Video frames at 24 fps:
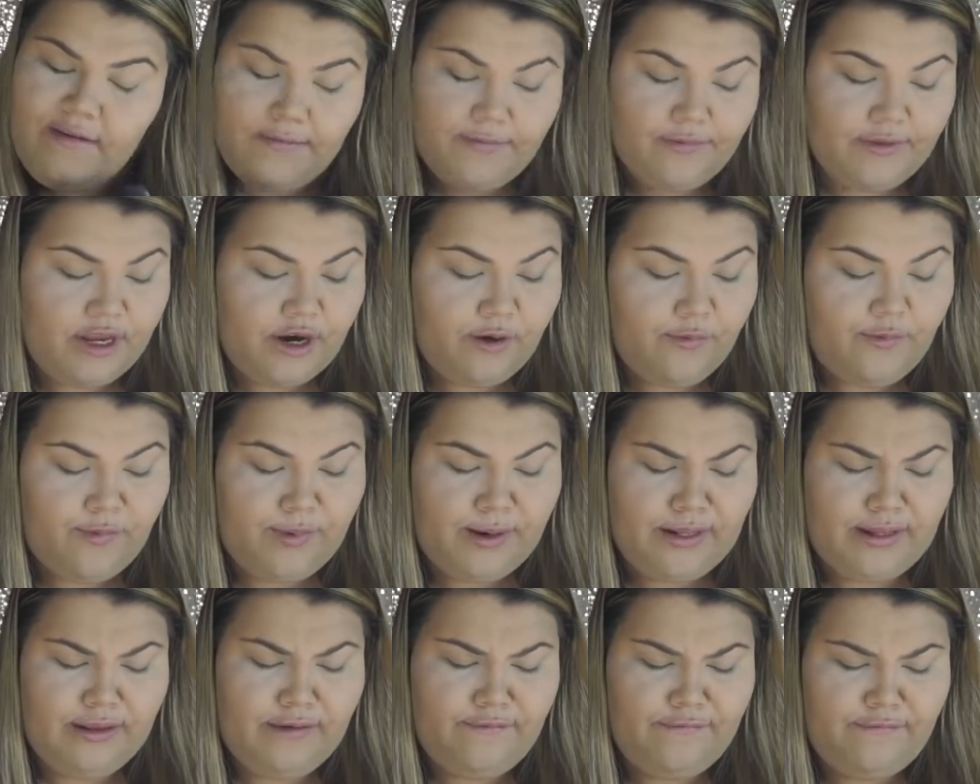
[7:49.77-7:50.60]
They're
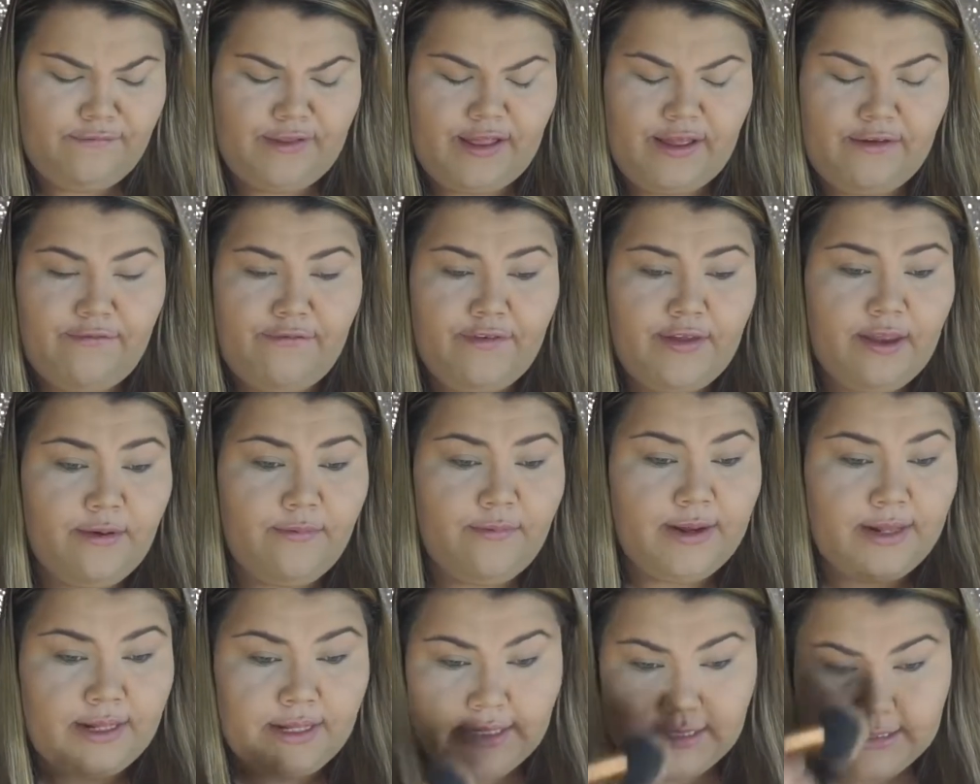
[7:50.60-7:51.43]
really fluffy,
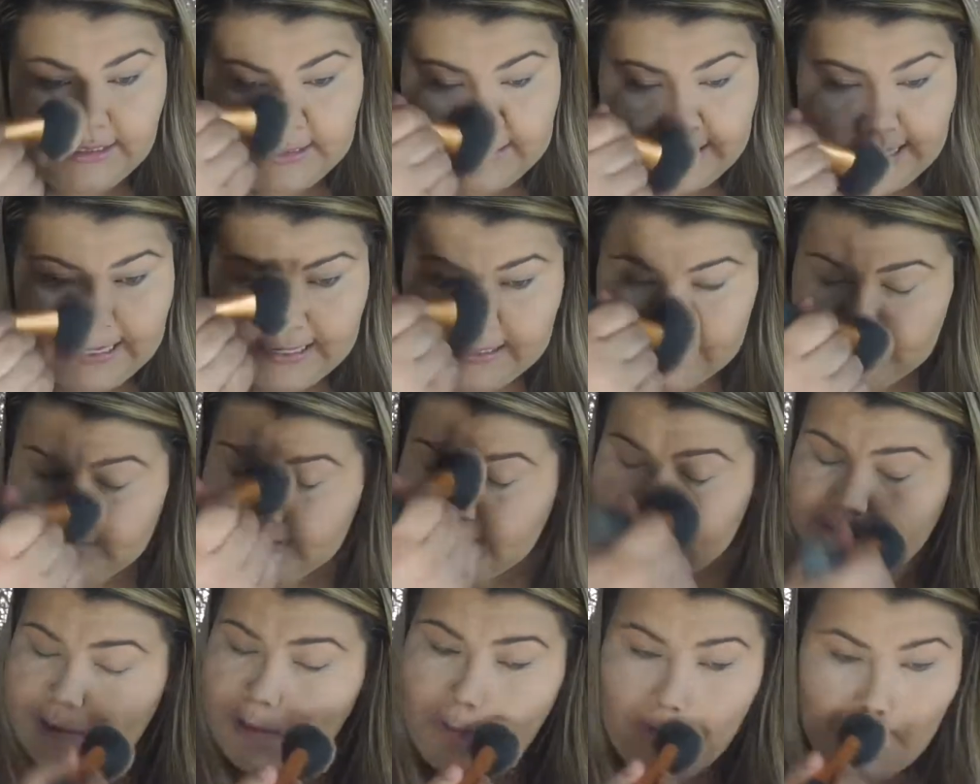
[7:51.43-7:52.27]
really dense,
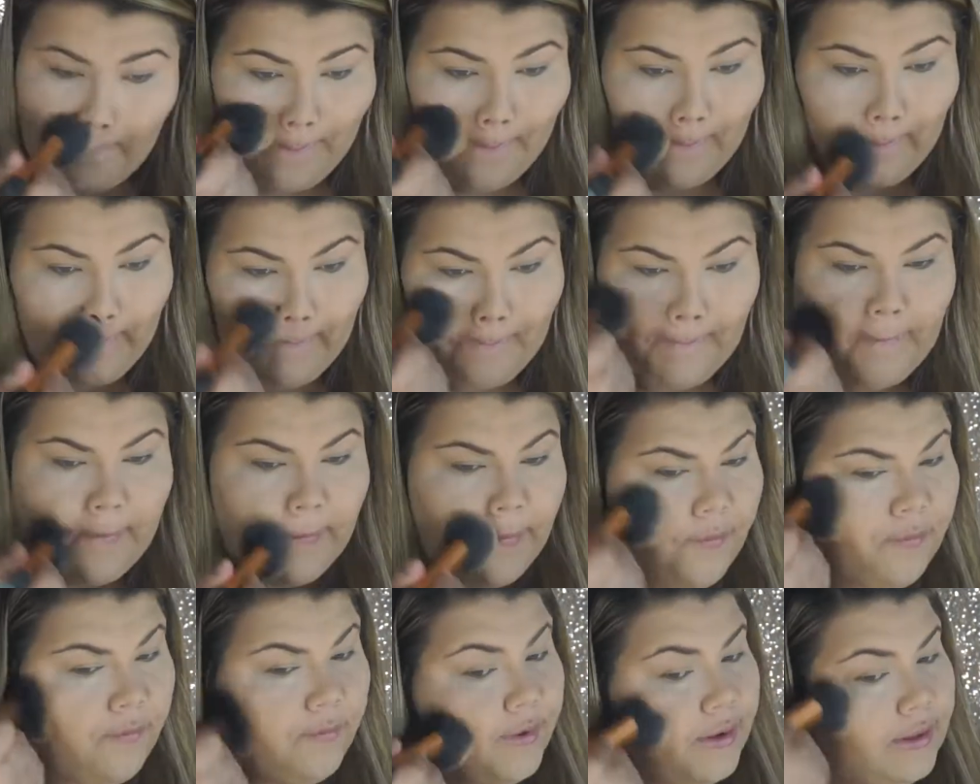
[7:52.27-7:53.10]

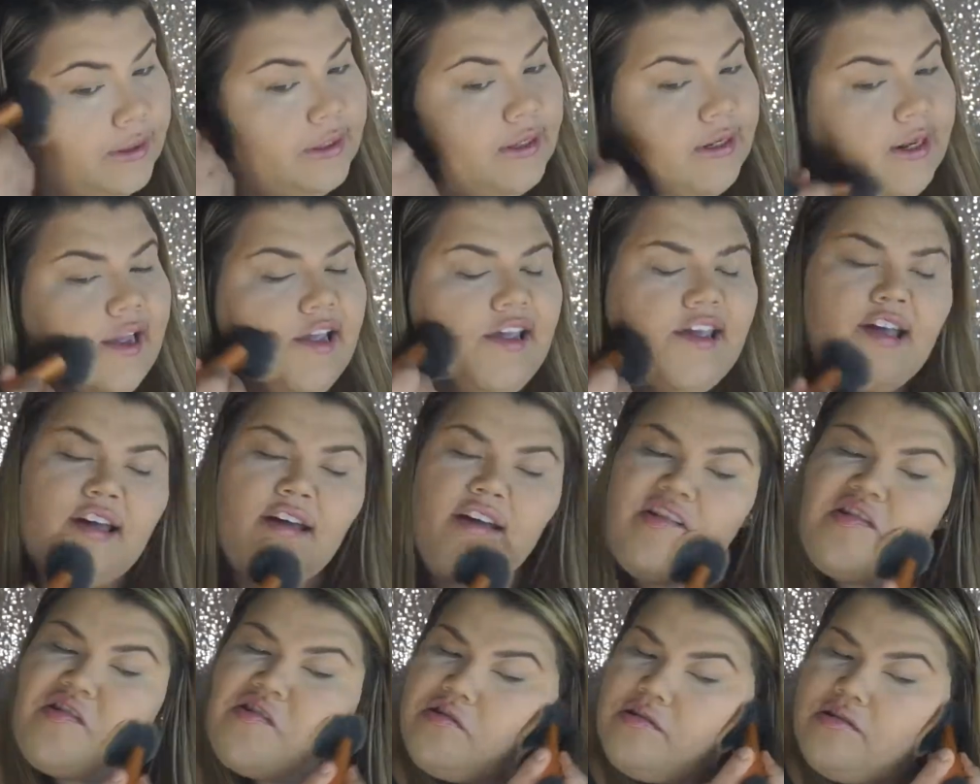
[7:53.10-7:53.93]
really like
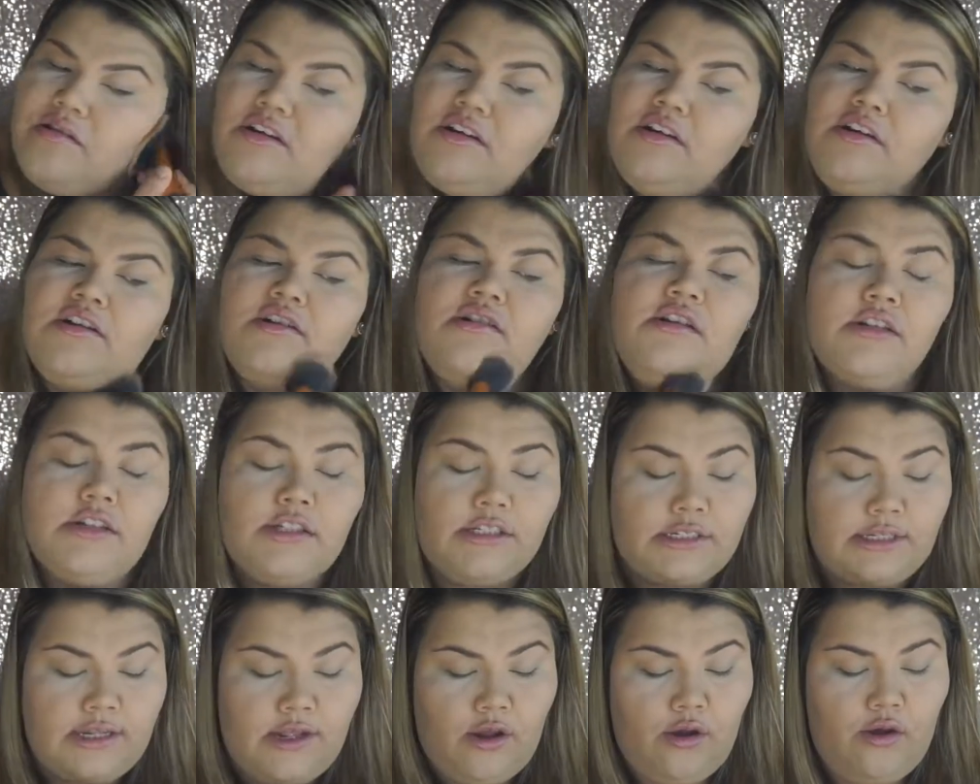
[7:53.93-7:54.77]
it.
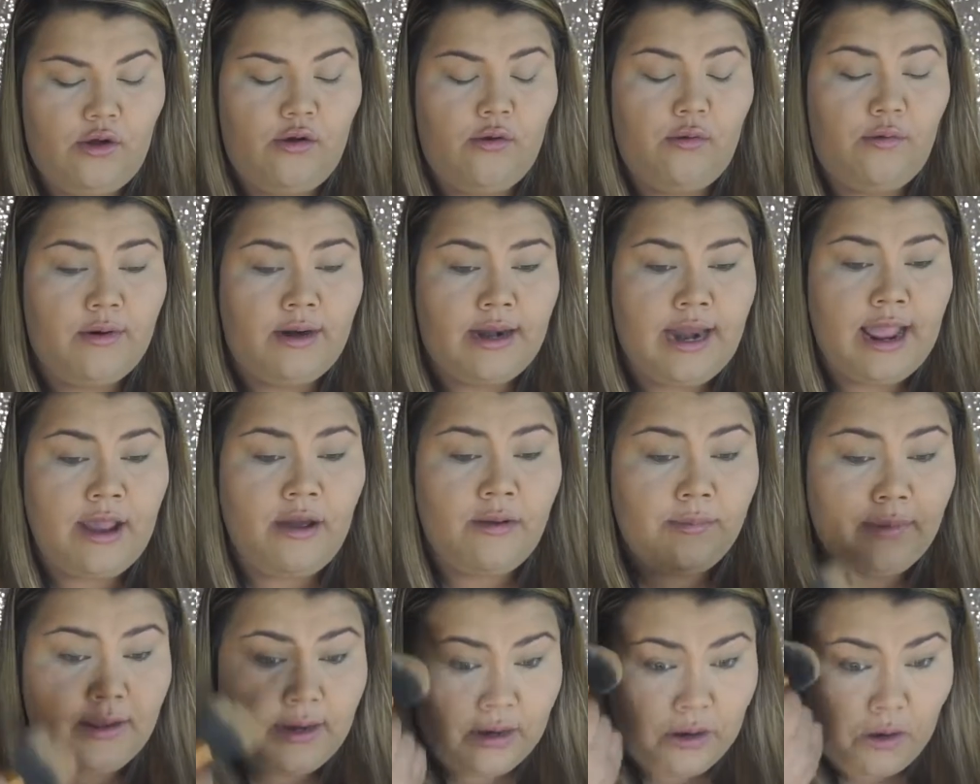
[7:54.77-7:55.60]
So now
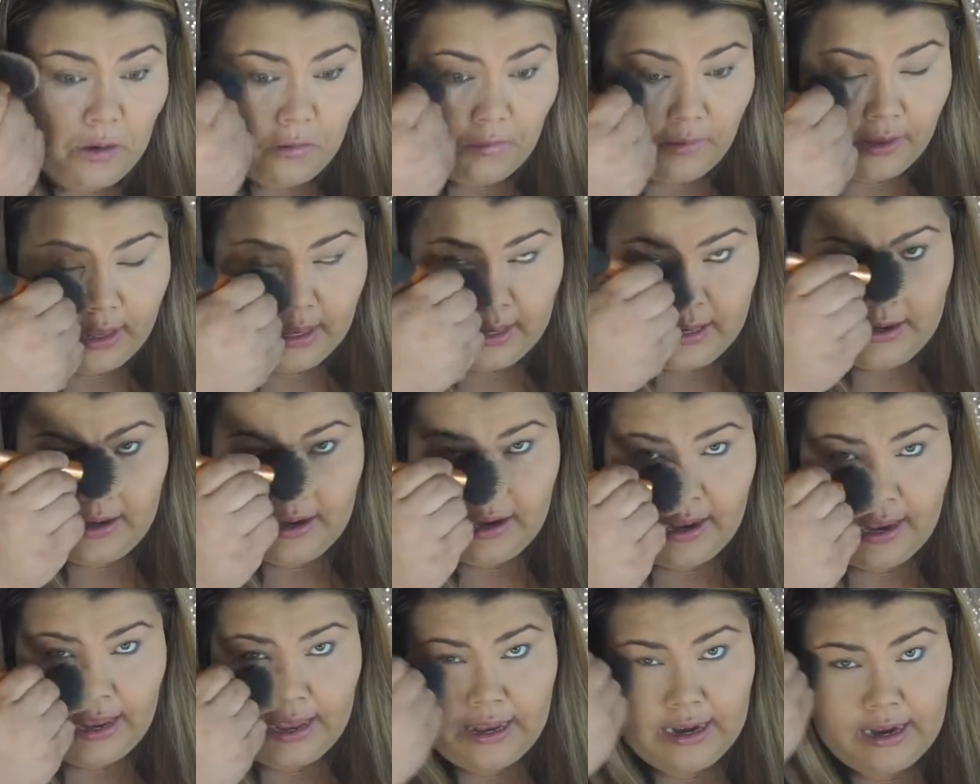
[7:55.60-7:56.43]
I'm gonna go
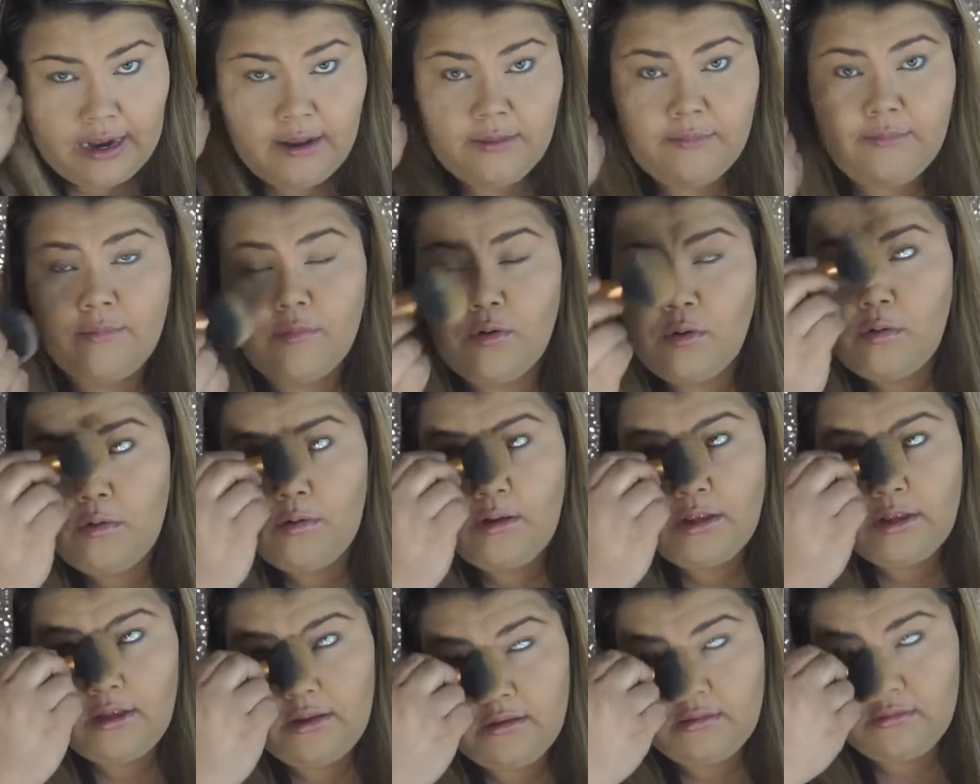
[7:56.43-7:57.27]
in and I'm
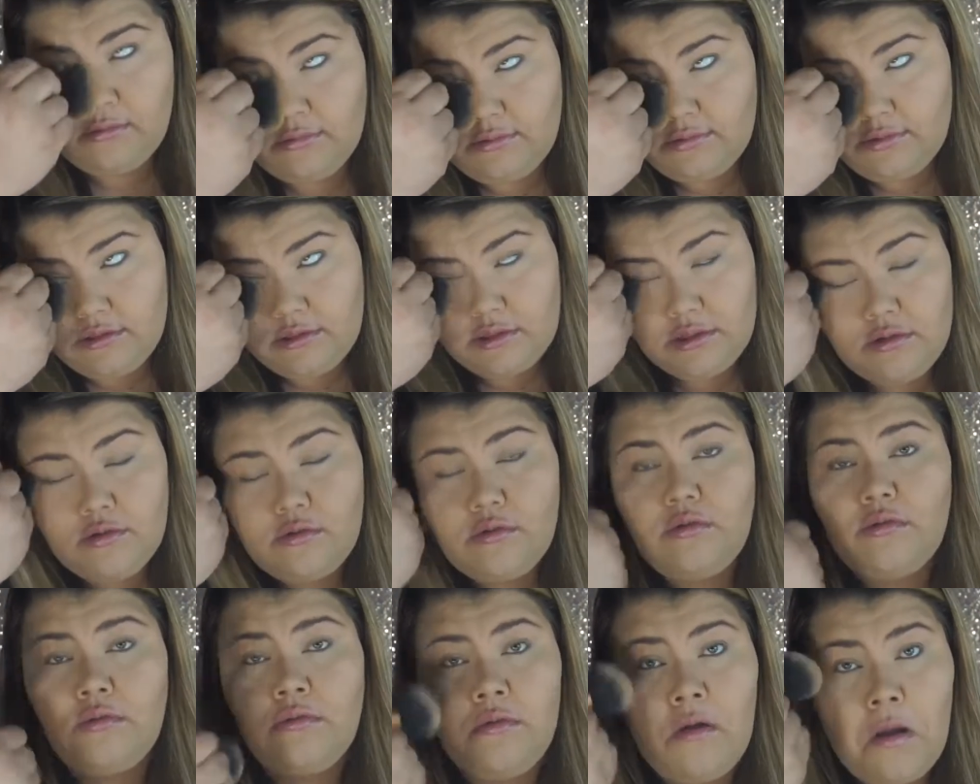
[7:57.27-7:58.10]
going
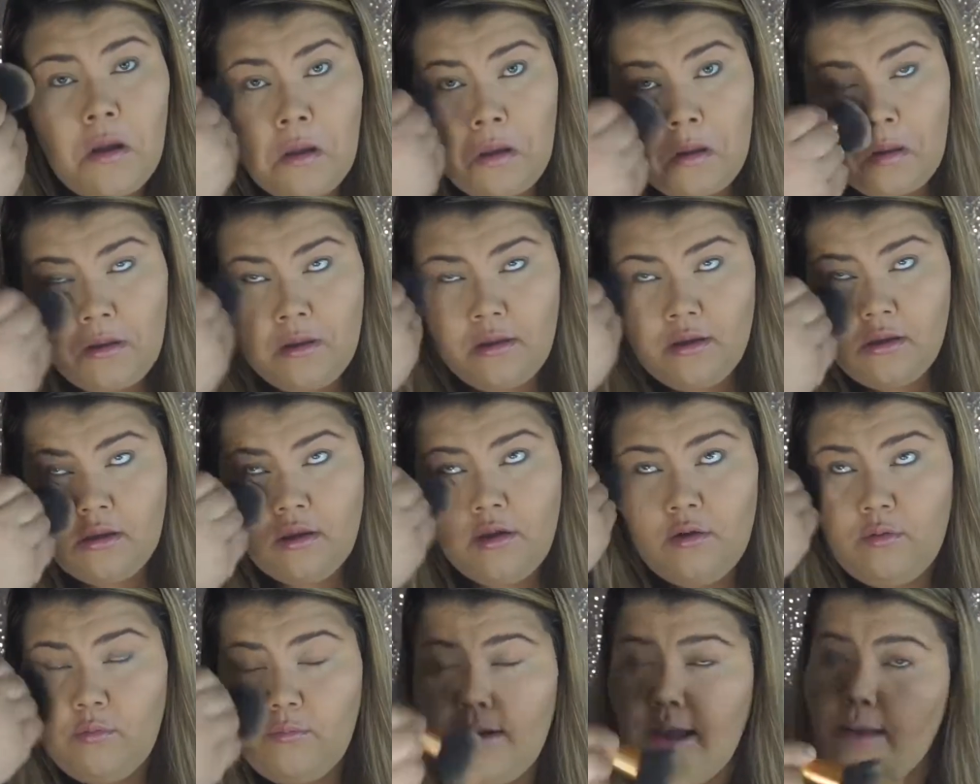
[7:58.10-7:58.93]
to
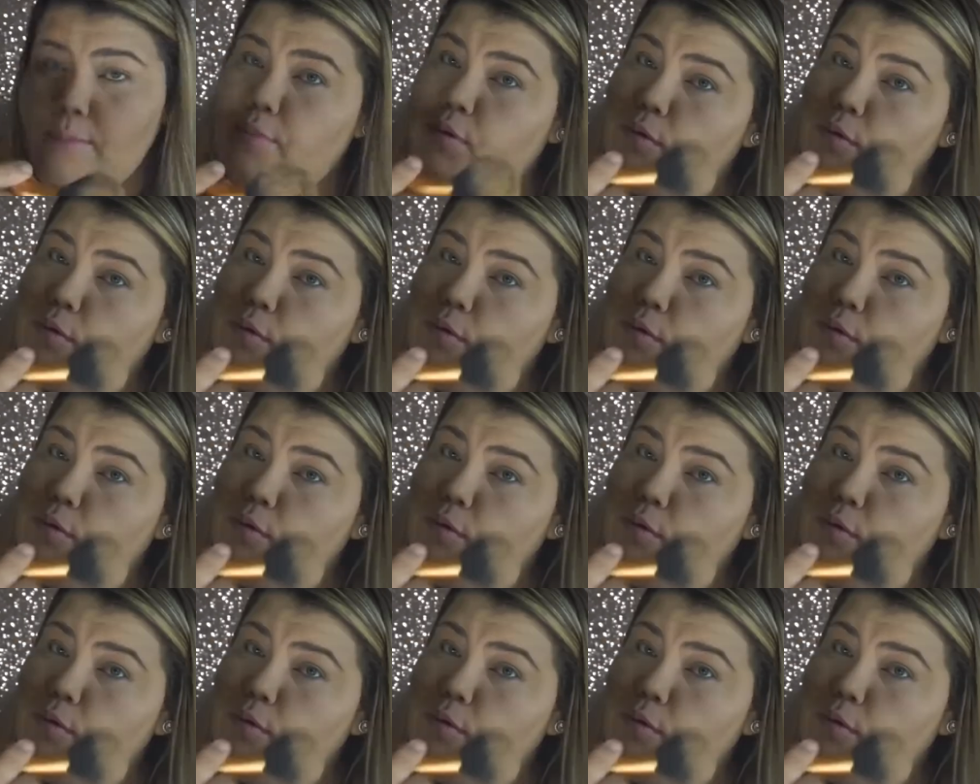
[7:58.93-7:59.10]
wipe